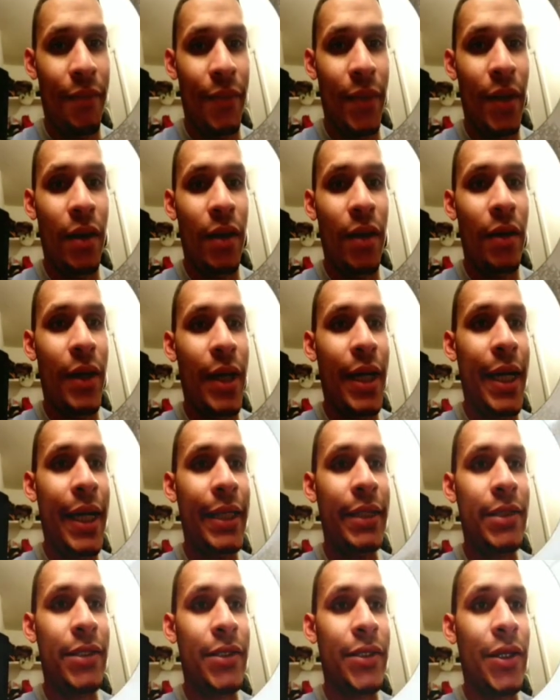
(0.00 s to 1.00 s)

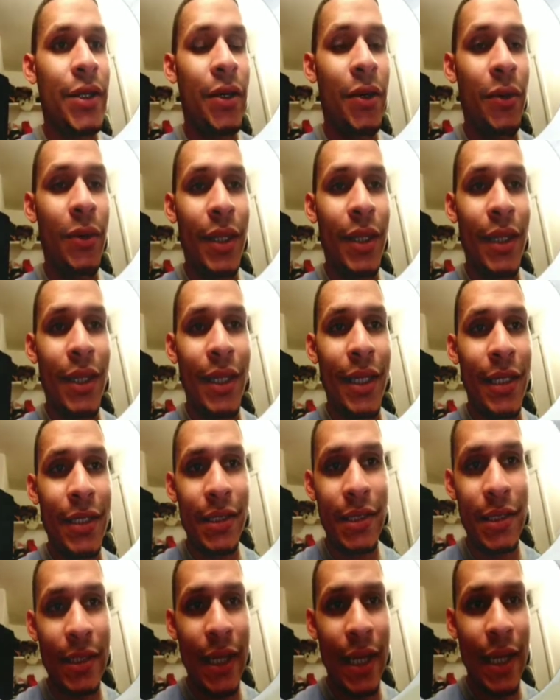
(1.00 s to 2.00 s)
Alright, so
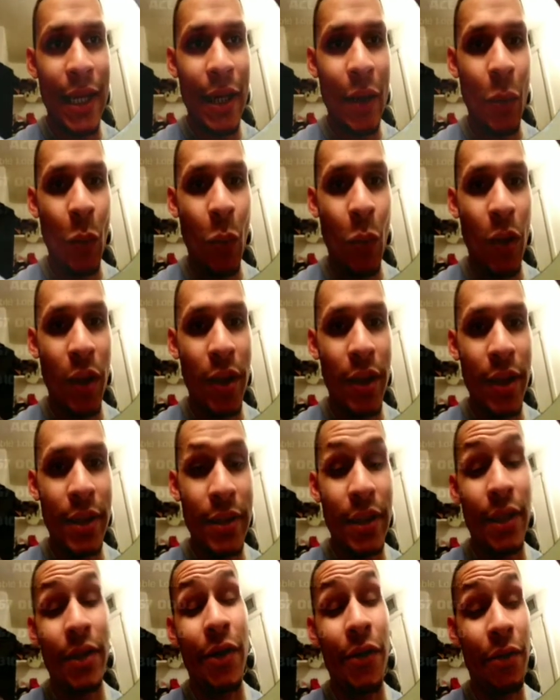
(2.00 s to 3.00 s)
this
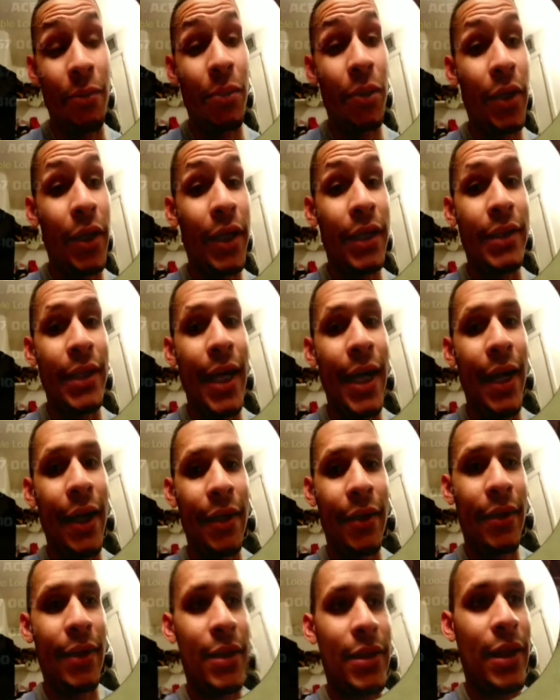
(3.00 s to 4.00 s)
was another bully attack.
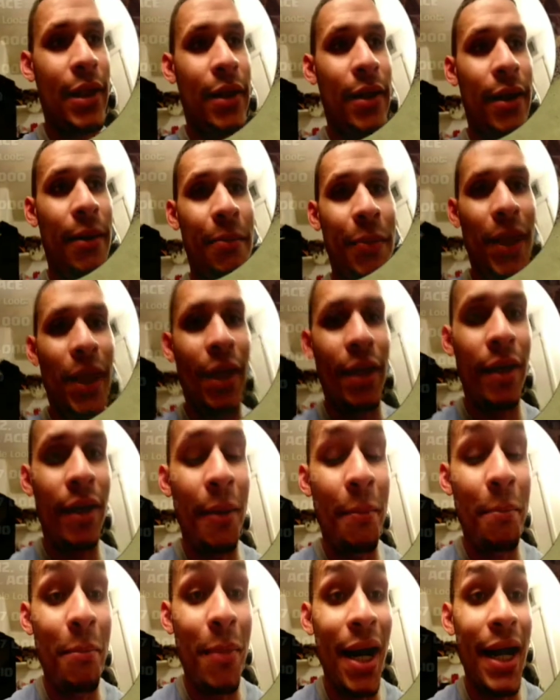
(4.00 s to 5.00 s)
This ended up being
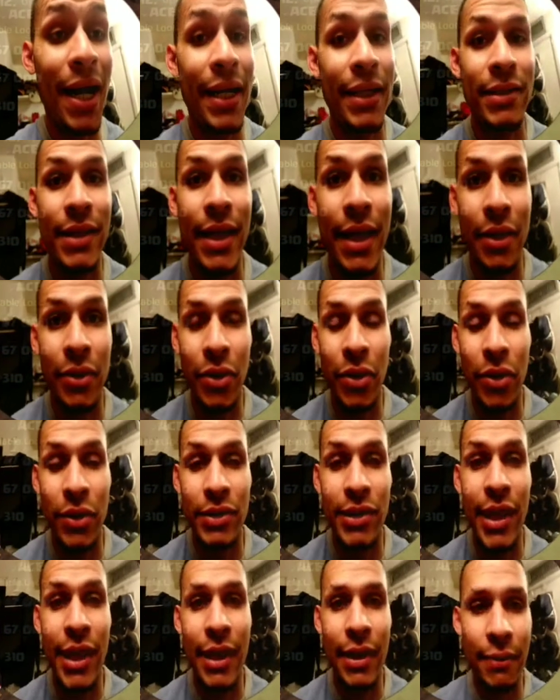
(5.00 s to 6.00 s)
my Town Hall
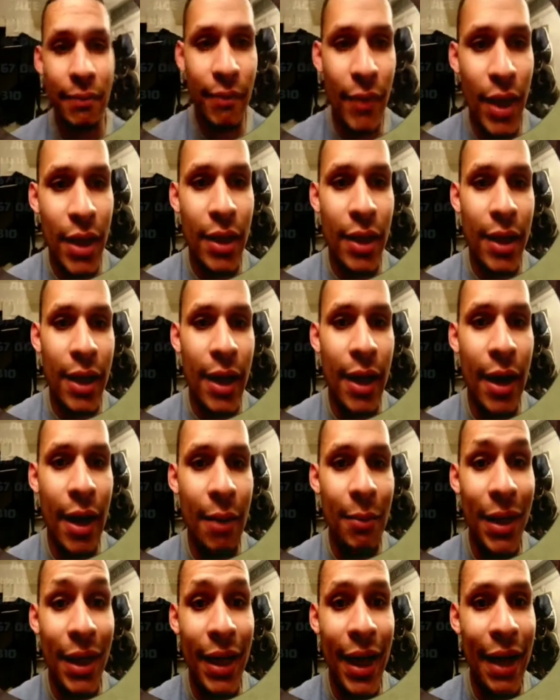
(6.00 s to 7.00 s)
10,
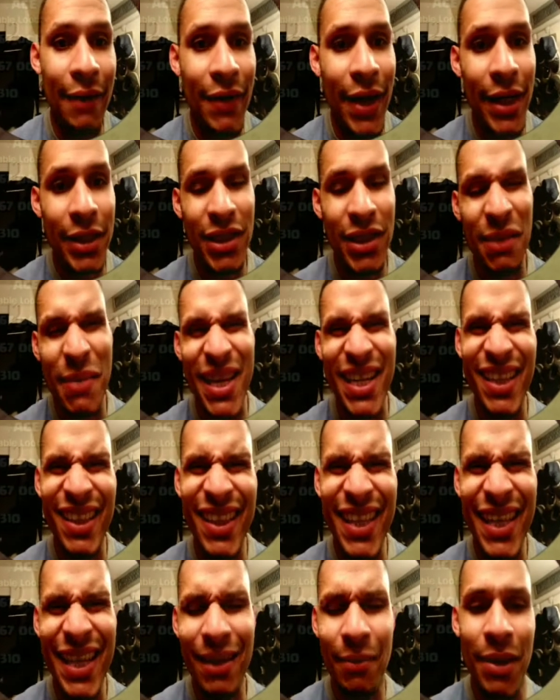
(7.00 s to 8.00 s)
and I've actually made a
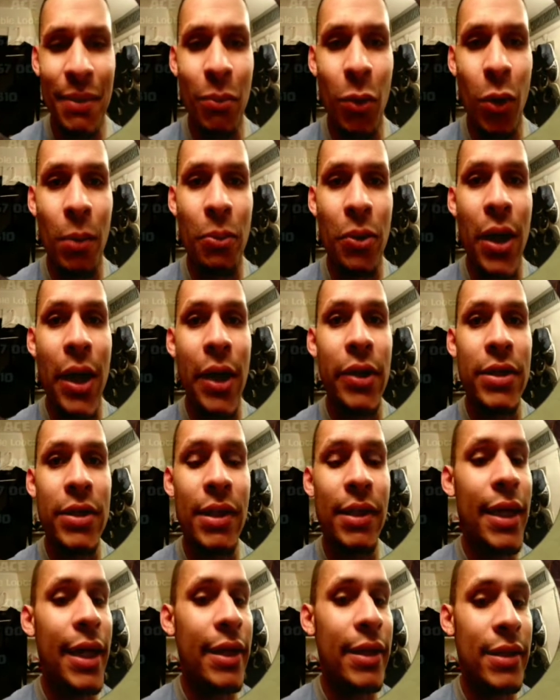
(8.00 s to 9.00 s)
little bit more progress
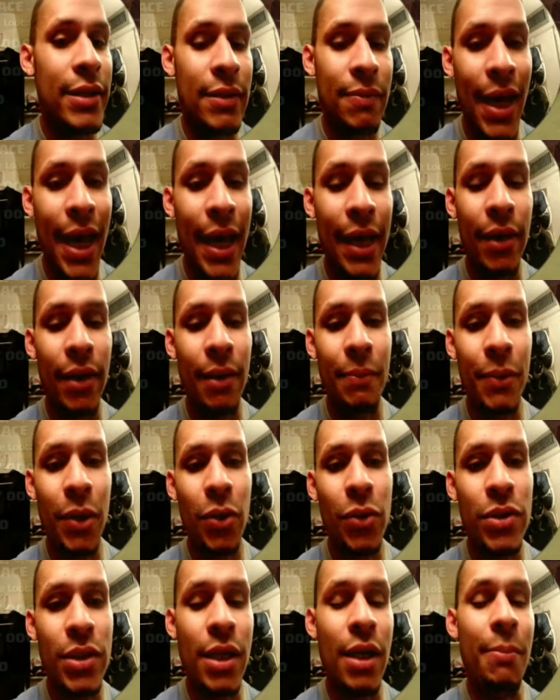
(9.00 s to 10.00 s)
than Dennis. Ended up
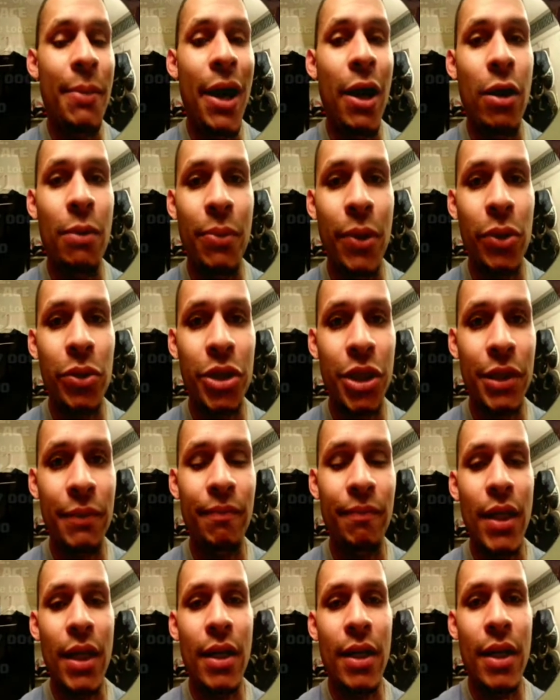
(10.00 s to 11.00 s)
using a power potion
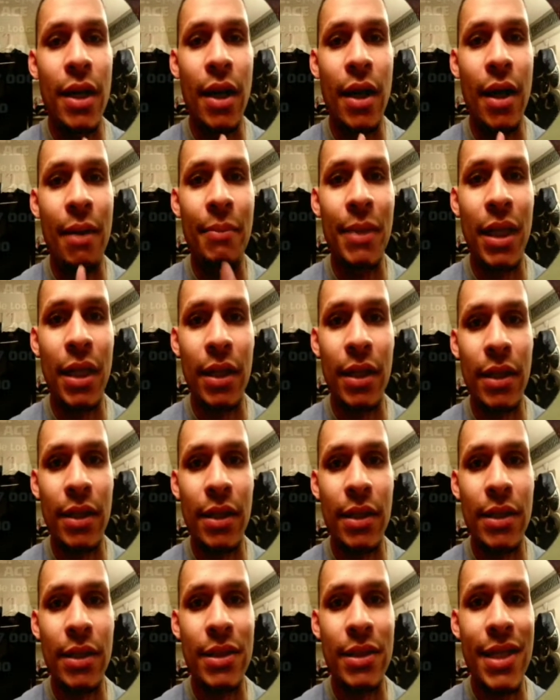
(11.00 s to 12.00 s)
because